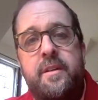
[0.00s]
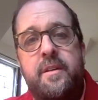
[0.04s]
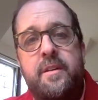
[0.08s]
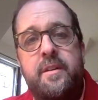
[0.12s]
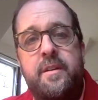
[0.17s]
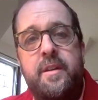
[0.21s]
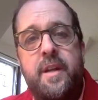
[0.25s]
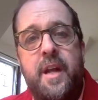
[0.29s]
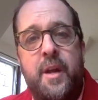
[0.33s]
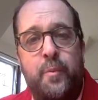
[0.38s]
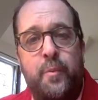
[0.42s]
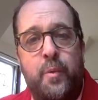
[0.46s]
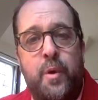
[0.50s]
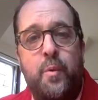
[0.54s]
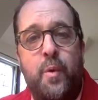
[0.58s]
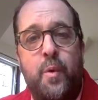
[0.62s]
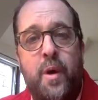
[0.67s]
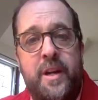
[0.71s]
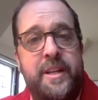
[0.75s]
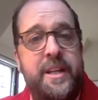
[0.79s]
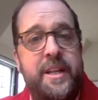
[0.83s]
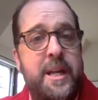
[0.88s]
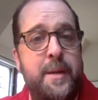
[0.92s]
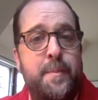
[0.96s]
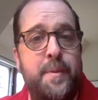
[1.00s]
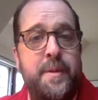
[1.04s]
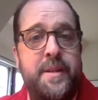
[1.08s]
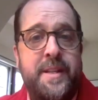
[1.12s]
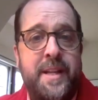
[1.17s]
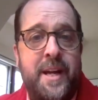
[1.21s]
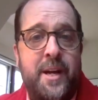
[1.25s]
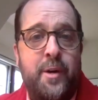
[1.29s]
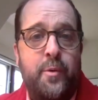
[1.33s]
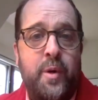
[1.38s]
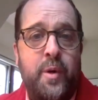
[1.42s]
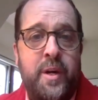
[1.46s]
and we want to keep it
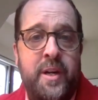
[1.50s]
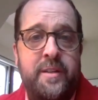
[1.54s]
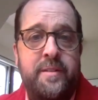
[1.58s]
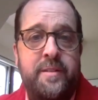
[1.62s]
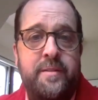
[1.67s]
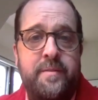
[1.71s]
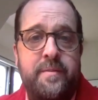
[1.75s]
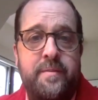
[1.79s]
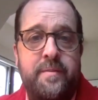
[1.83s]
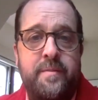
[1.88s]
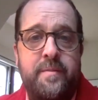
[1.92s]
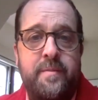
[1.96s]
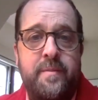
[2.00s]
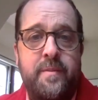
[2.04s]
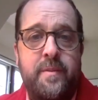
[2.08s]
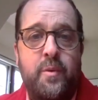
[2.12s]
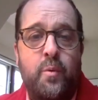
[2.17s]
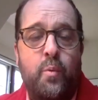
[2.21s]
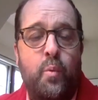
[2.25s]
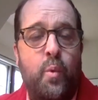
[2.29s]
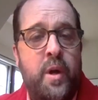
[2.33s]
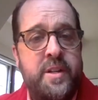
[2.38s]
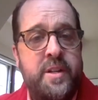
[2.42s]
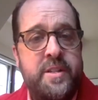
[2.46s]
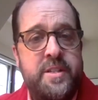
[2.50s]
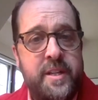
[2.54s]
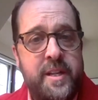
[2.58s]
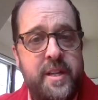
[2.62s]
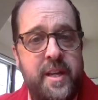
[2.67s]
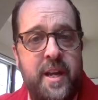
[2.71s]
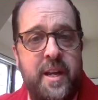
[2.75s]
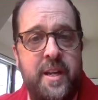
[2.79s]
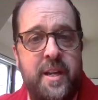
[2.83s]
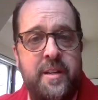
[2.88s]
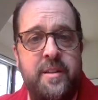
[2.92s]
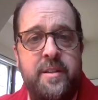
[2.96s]
that way. Once
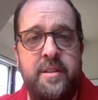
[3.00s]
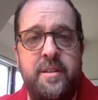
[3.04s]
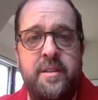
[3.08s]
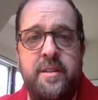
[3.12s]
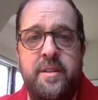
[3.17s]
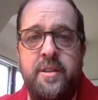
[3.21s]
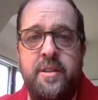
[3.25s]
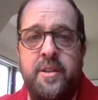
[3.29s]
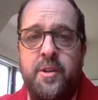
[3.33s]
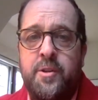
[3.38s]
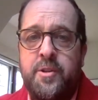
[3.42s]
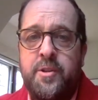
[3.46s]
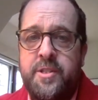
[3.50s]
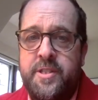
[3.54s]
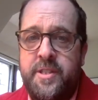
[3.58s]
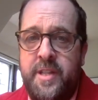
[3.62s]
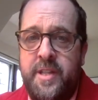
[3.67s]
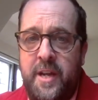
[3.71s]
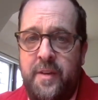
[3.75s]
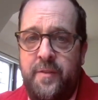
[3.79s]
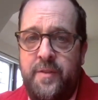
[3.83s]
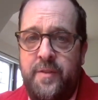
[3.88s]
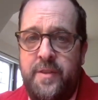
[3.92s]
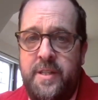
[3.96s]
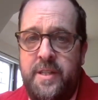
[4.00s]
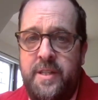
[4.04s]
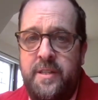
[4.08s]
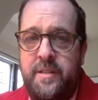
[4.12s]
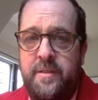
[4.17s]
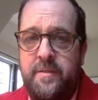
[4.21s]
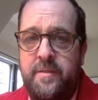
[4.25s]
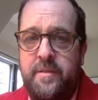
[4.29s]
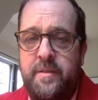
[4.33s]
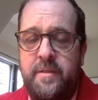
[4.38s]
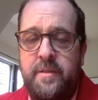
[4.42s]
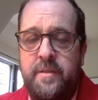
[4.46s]
again, your safety
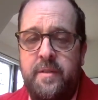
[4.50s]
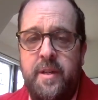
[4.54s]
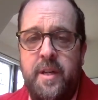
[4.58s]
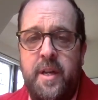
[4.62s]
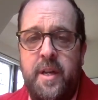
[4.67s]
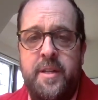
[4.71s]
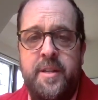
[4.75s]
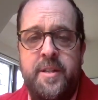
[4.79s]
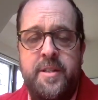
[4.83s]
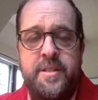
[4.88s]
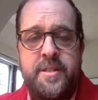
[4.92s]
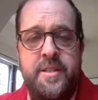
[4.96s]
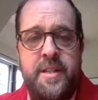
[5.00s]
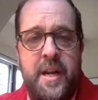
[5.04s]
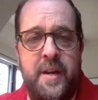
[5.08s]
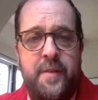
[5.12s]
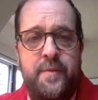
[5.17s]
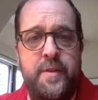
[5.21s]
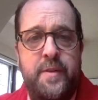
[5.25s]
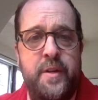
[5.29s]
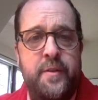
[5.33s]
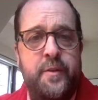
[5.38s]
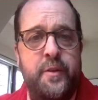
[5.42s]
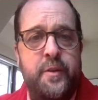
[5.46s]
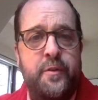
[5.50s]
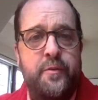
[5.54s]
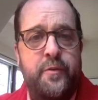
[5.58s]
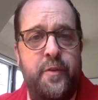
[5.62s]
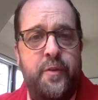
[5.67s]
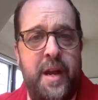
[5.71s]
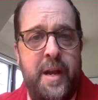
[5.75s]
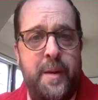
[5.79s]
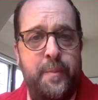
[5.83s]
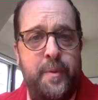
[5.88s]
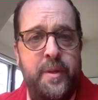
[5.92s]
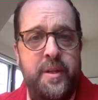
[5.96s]
and the safety of your
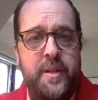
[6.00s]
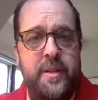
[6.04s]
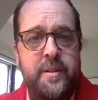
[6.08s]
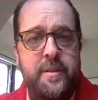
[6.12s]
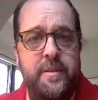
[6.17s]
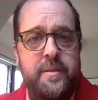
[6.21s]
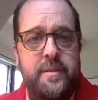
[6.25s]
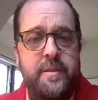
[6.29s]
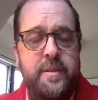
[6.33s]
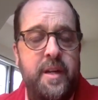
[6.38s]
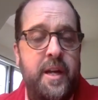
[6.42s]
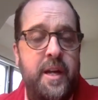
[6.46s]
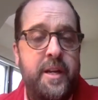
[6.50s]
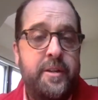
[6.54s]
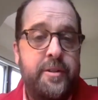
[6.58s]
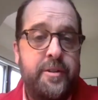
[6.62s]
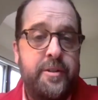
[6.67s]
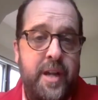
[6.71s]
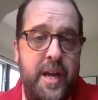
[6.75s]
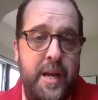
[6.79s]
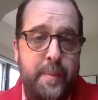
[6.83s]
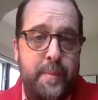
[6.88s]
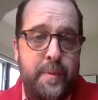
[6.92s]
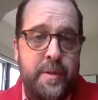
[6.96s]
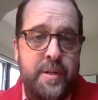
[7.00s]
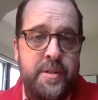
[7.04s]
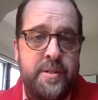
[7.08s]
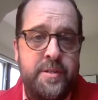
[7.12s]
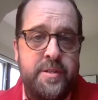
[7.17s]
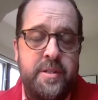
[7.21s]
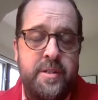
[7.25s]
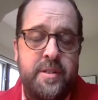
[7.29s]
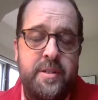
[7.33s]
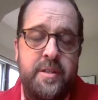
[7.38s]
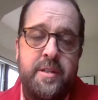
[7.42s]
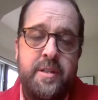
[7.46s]
family and your
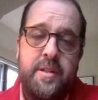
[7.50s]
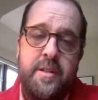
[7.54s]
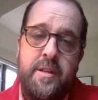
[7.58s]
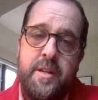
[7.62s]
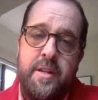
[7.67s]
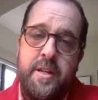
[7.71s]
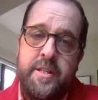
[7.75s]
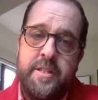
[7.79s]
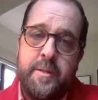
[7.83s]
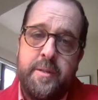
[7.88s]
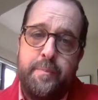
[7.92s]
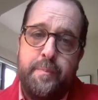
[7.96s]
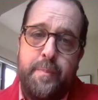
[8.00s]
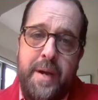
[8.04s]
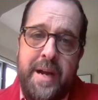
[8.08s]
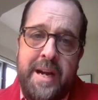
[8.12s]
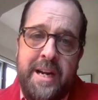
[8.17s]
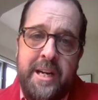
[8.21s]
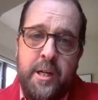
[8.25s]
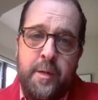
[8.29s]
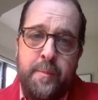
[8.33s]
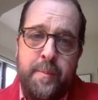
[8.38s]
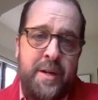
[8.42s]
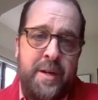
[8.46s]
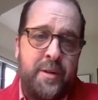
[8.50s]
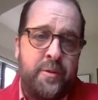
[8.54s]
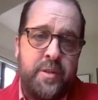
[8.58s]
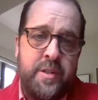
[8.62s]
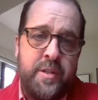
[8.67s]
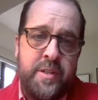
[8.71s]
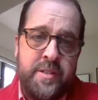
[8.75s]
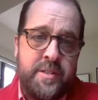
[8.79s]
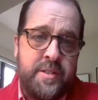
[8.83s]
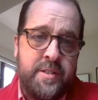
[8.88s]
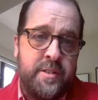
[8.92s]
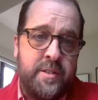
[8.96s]
neighbors is a paramount
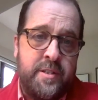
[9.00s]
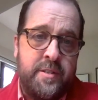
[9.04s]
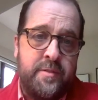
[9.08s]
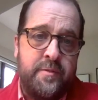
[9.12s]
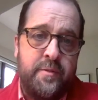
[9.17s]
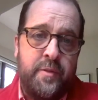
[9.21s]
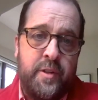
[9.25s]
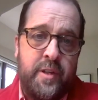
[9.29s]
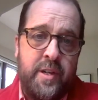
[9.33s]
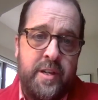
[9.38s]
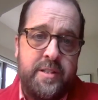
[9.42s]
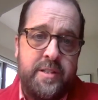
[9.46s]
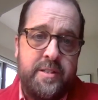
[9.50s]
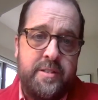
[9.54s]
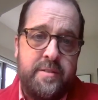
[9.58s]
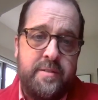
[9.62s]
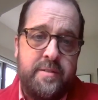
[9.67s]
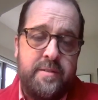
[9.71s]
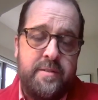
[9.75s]
concern for us.